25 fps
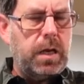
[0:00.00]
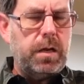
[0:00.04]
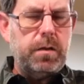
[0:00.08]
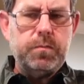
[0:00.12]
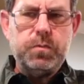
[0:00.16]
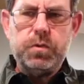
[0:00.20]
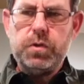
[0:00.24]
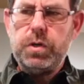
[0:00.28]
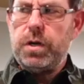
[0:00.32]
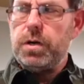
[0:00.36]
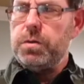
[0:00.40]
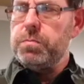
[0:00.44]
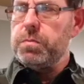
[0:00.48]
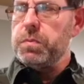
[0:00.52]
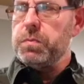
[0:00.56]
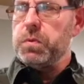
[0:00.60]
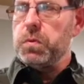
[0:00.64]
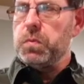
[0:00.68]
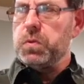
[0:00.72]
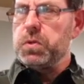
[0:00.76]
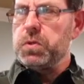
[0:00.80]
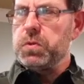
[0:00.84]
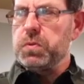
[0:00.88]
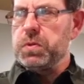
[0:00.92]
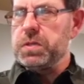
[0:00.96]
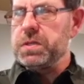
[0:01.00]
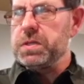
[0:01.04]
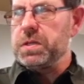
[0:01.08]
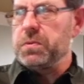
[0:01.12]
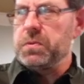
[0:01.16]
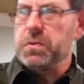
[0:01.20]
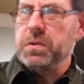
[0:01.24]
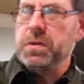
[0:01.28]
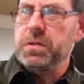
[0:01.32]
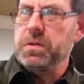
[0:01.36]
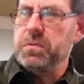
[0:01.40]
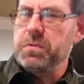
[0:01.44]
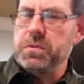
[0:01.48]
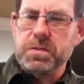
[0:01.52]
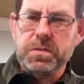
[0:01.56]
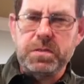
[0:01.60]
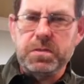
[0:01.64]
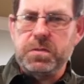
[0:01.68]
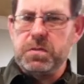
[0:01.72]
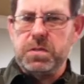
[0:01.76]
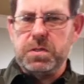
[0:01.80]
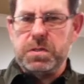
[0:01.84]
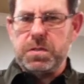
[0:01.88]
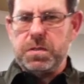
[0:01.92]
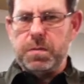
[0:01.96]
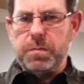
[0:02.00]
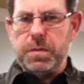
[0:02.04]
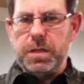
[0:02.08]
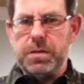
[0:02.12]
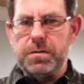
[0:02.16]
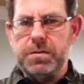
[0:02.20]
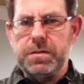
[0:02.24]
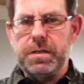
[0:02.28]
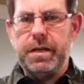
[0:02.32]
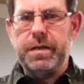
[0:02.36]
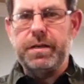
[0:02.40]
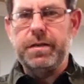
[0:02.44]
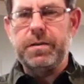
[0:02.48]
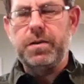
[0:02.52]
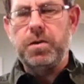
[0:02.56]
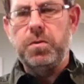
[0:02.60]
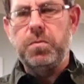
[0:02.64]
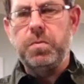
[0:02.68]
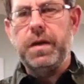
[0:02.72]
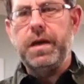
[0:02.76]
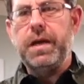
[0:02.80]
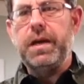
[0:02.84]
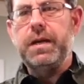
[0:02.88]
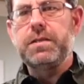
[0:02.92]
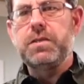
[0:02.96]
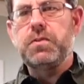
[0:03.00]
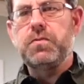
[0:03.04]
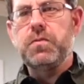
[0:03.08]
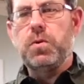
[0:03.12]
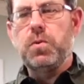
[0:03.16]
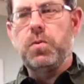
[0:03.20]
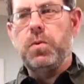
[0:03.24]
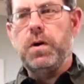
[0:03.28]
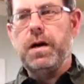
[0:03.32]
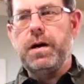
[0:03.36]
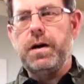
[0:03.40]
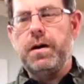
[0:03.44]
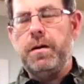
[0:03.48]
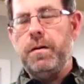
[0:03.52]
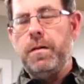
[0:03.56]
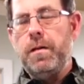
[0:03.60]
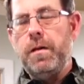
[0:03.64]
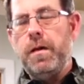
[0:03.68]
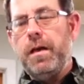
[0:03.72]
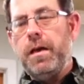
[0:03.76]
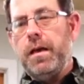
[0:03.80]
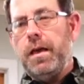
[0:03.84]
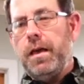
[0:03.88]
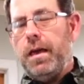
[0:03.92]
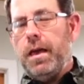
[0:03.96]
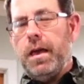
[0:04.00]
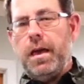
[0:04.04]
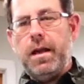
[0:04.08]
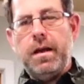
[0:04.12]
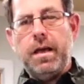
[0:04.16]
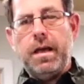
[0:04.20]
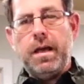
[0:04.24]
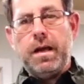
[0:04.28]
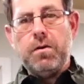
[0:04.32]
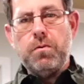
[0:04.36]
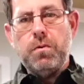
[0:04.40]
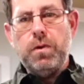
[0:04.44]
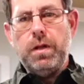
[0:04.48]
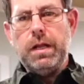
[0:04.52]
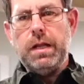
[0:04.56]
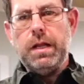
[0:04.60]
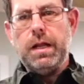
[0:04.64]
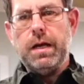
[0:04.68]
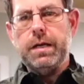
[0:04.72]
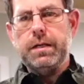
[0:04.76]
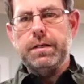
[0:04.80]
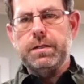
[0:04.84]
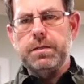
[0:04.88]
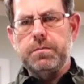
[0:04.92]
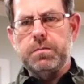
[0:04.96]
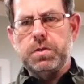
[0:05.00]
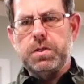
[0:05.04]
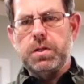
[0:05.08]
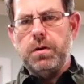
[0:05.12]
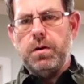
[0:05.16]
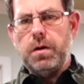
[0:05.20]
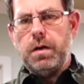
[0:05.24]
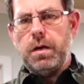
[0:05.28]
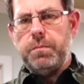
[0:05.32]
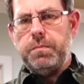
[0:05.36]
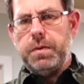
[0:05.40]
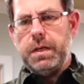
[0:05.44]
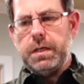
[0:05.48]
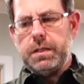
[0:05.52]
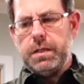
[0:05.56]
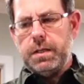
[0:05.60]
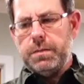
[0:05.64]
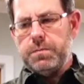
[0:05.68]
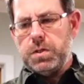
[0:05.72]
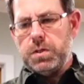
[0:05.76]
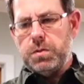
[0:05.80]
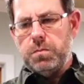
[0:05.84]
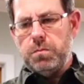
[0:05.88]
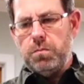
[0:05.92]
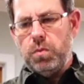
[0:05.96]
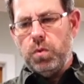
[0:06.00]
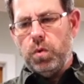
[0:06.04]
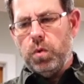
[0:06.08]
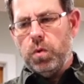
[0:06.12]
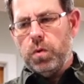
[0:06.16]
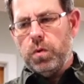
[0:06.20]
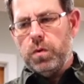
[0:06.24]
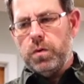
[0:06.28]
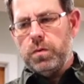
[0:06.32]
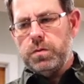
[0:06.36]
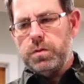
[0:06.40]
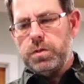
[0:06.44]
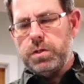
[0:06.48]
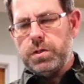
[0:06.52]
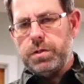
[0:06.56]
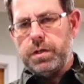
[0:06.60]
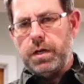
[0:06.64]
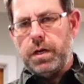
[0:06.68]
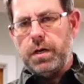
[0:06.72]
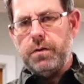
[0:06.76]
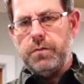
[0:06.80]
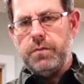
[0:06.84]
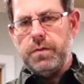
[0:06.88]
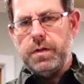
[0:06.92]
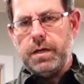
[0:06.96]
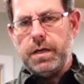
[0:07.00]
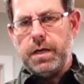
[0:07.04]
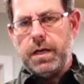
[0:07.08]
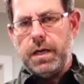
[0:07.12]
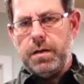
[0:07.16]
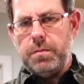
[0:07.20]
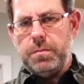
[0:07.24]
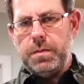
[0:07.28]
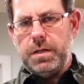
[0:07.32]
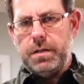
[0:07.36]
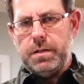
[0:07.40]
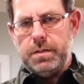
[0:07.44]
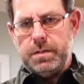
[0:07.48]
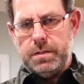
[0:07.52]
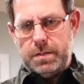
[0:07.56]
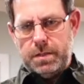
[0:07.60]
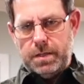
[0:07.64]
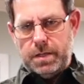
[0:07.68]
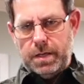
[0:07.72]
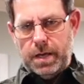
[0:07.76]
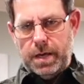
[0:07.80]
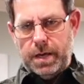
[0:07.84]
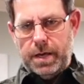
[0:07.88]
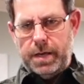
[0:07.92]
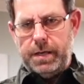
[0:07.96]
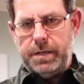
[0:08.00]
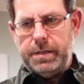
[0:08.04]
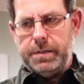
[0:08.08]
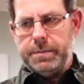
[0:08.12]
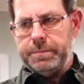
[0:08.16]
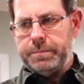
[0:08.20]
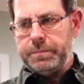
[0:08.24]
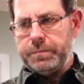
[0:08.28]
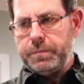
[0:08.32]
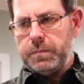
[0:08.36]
trying to remember which ones they were. There were some of their technical pants for a while, and I really liked them. So I picked up some more stuff that came in today,